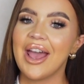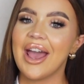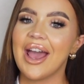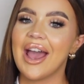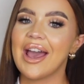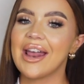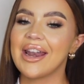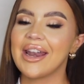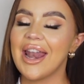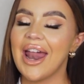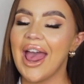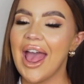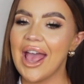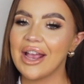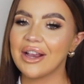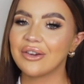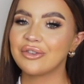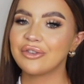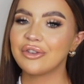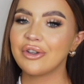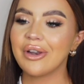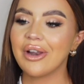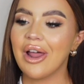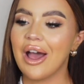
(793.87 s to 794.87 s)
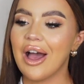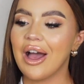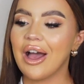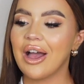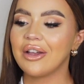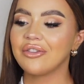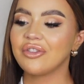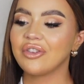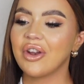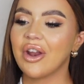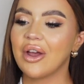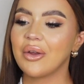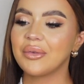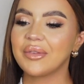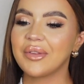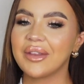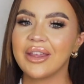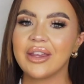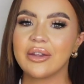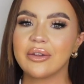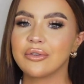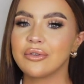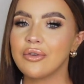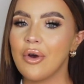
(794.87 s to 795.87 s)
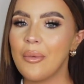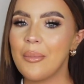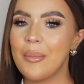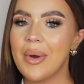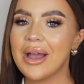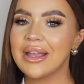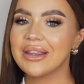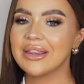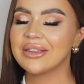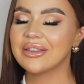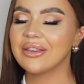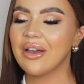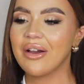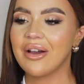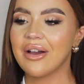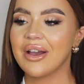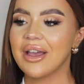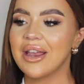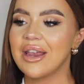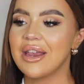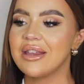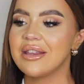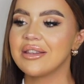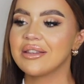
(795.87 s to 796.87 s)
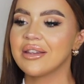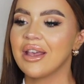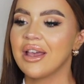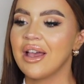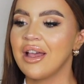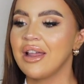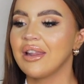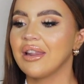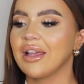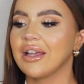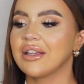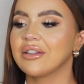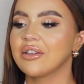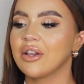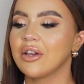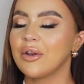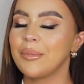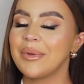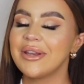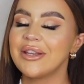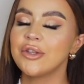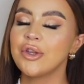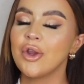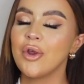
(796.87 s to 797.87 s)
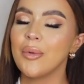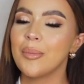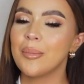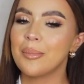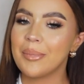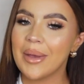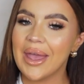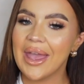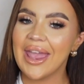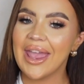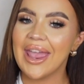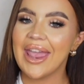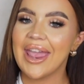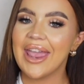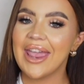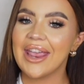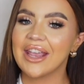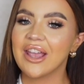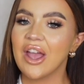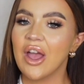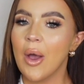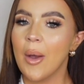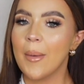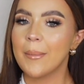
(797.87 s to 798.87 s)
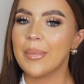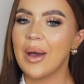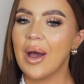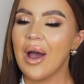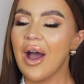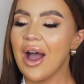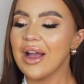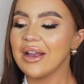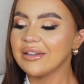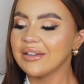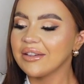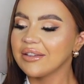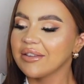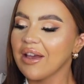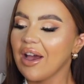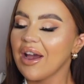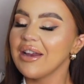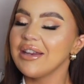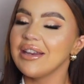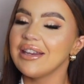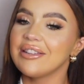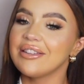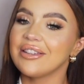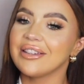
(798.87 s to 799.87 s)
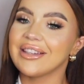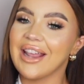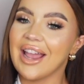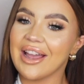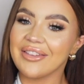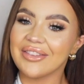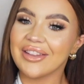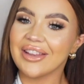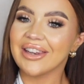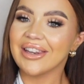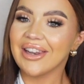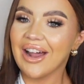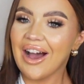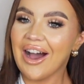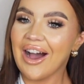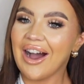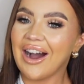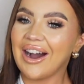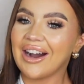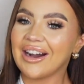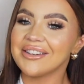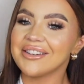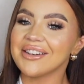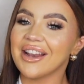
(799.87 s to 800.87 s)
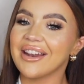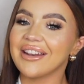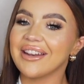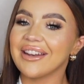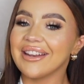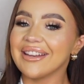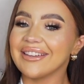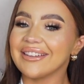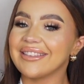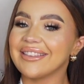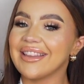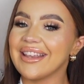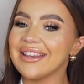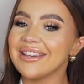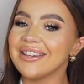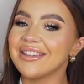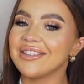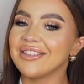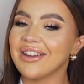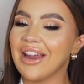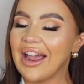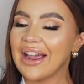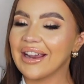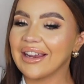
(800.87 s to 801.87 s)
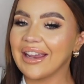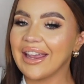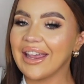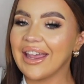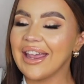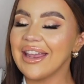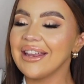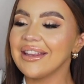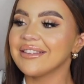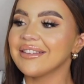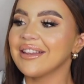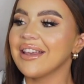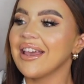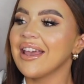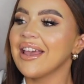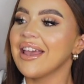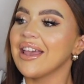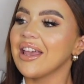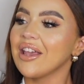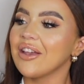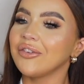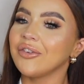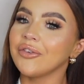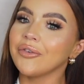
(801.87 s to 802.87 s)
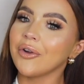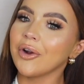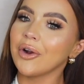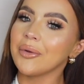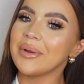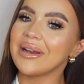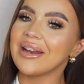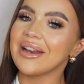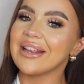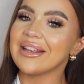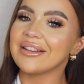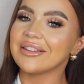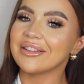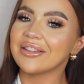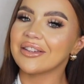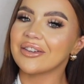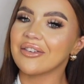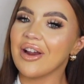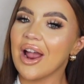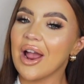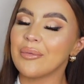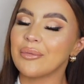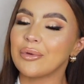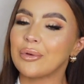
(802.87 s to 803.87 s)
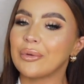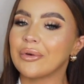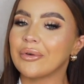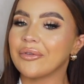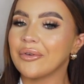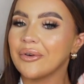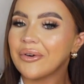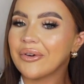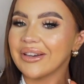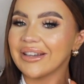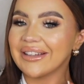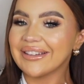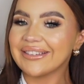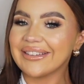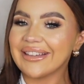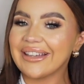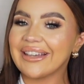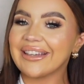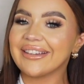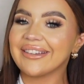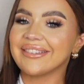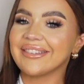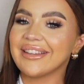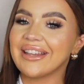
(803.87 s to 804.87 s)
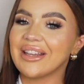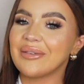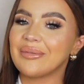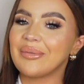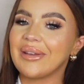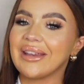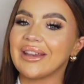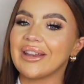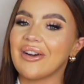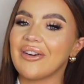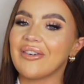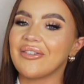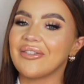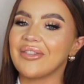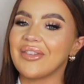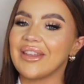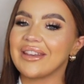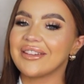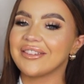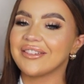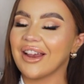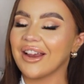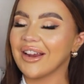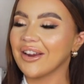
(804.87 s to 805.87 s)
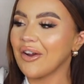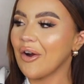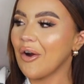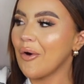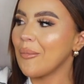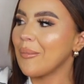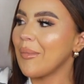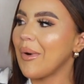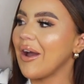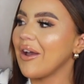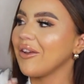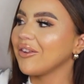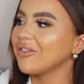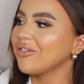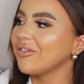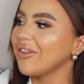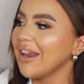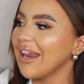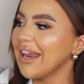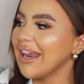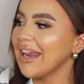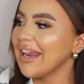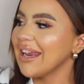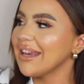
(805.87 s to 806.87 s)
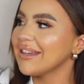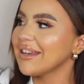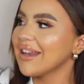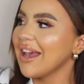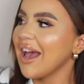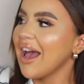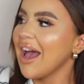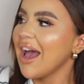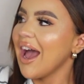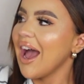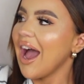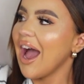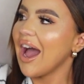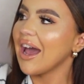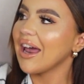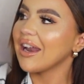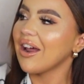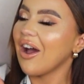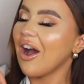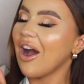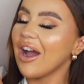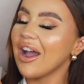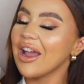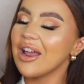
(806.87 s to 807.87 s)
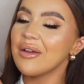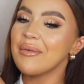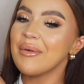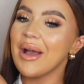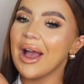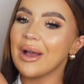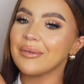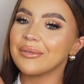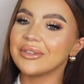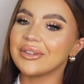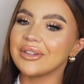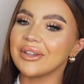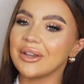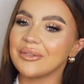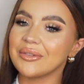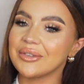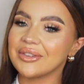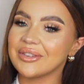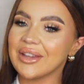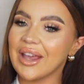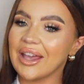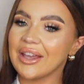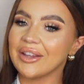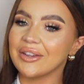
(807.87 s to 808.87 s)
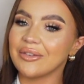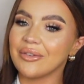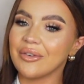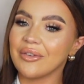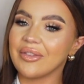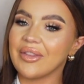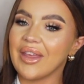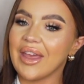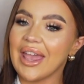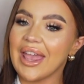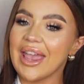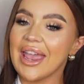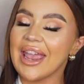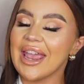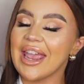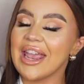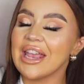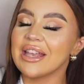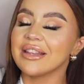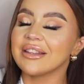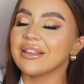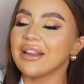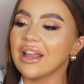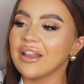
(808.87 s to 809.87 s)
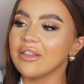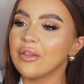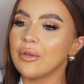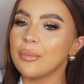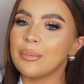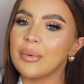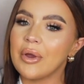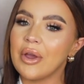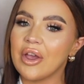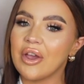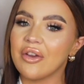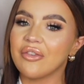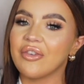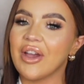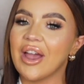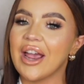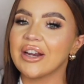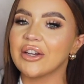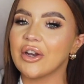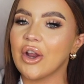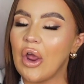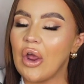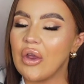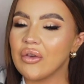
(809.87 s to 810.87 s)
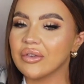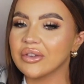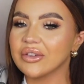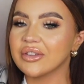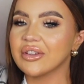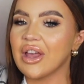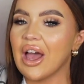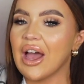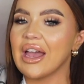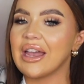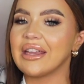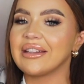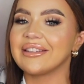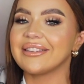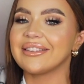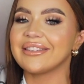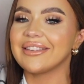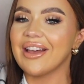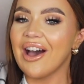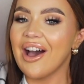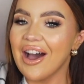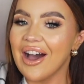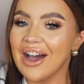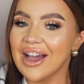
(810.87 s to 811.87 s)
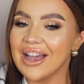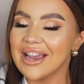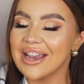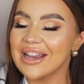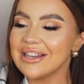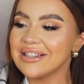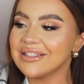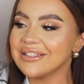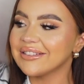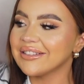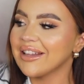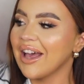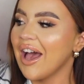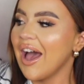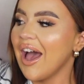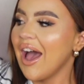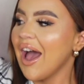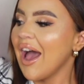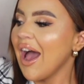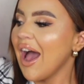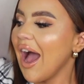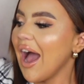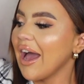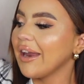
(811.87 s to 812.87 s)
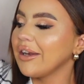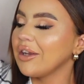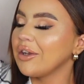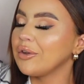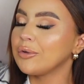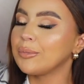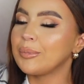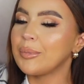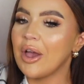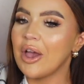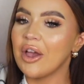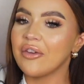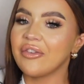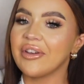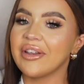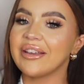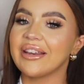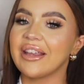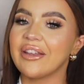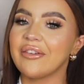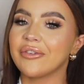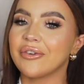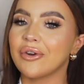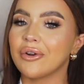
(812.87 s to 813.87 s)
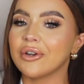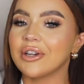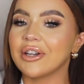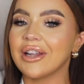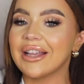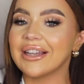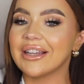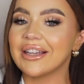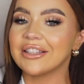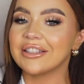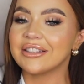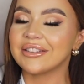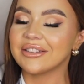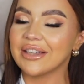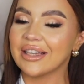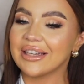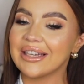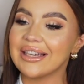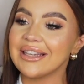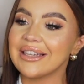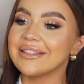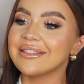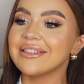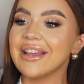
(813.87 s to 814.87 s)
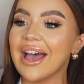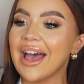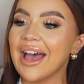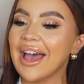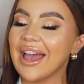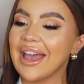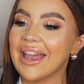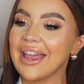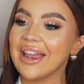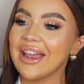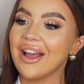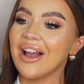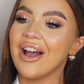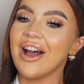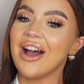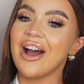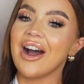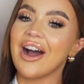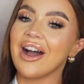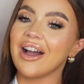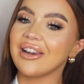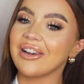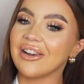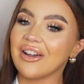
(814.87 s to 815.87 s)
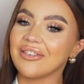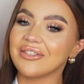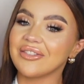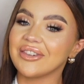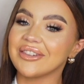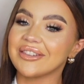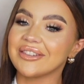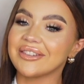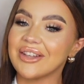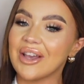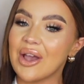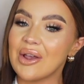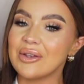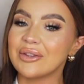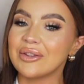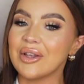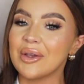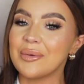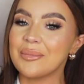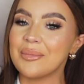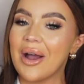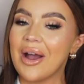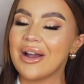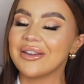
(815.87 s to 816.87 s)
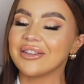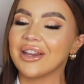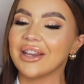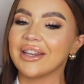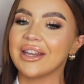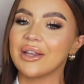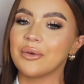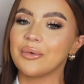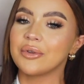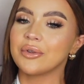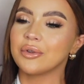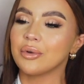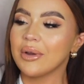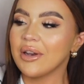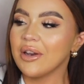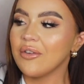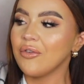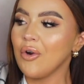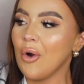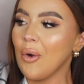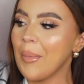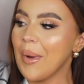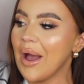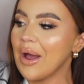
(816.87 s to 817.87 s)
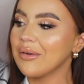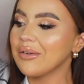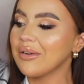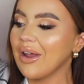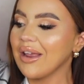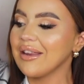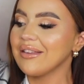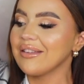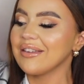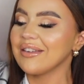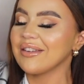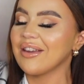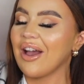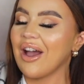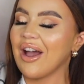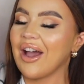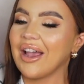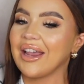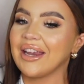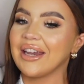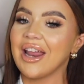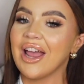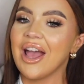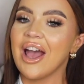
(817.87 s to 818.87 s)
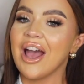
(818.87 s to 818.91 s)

and an extra large, and I was thinking it's not my size, like it's gonna be too big, but I decided to get the large, and it is this jacket. If you follow me on Instagram, you would have already seen a sneak peek of this jacket on my feed, and I am absolutely obsessed with it. It is like the perfect oversized size, and it was perfect even on like a sunny day. I loved it so much, and it was £24.99.